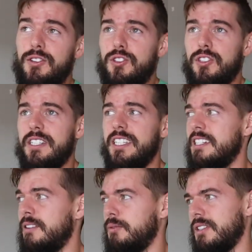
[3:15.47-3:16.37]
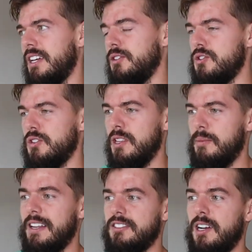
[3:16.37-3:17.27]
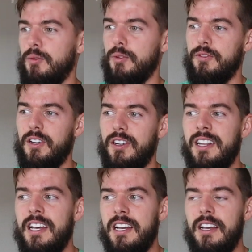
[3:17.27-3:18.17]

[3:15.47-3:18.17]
Usually, well, not usually, the past couple we've done